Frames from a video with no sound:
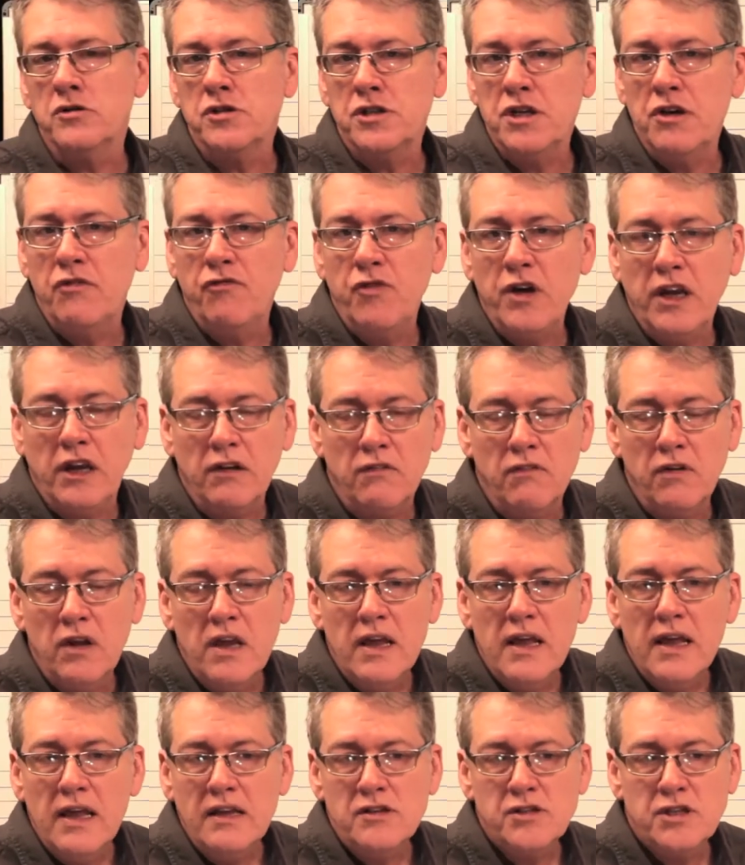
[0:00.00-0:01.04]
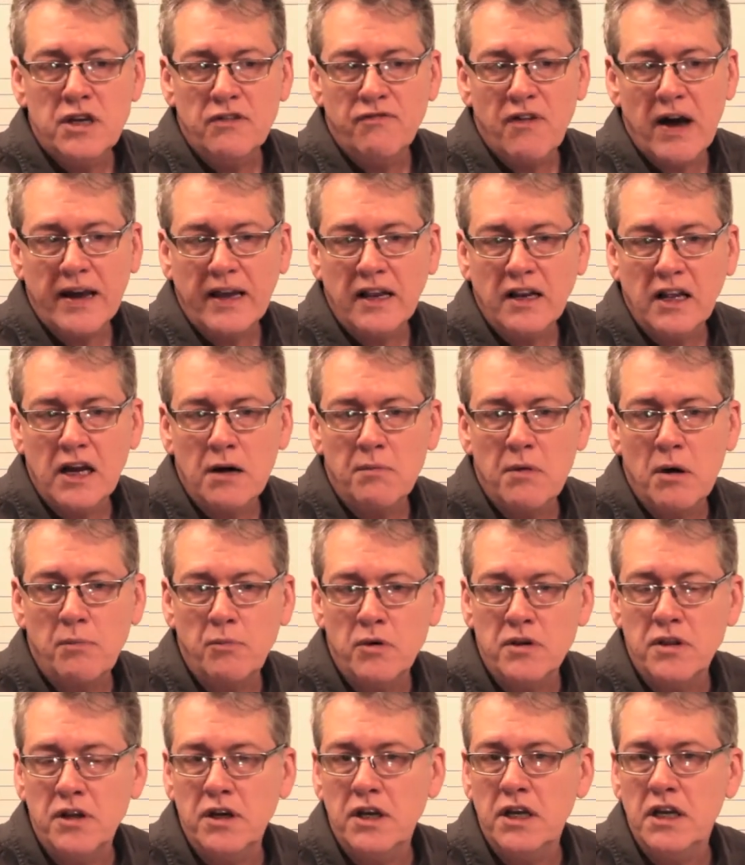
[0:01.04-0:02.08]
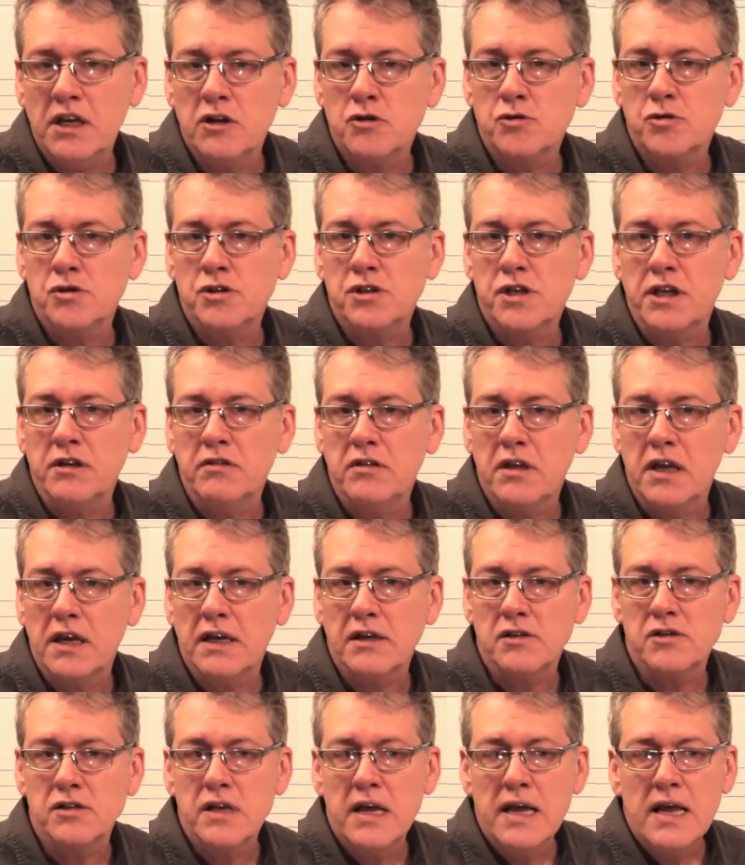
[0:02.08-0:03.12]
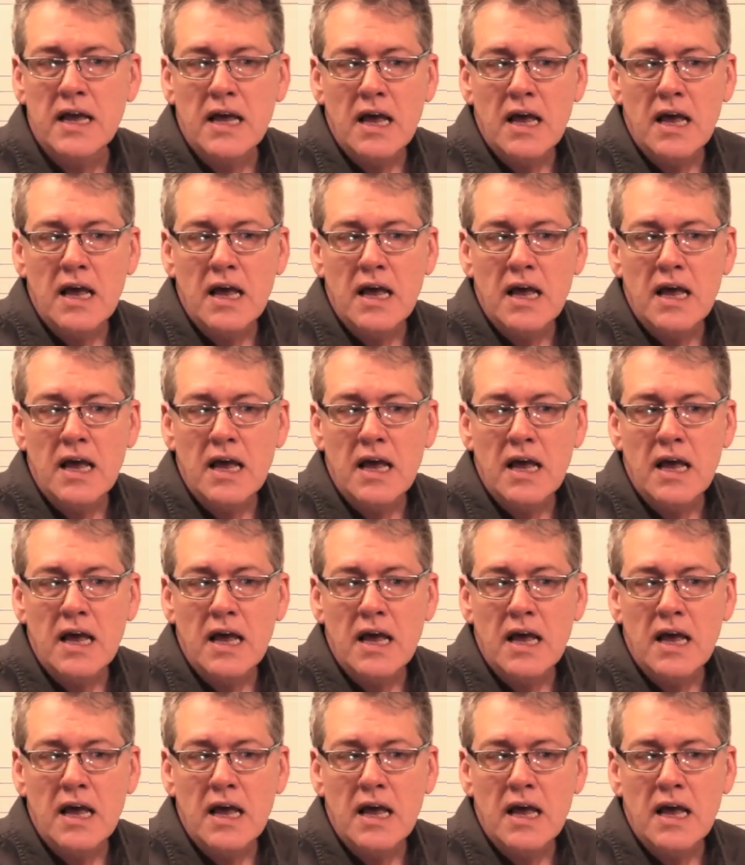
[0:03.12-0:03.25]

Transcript: see if I can come up with any interesting things.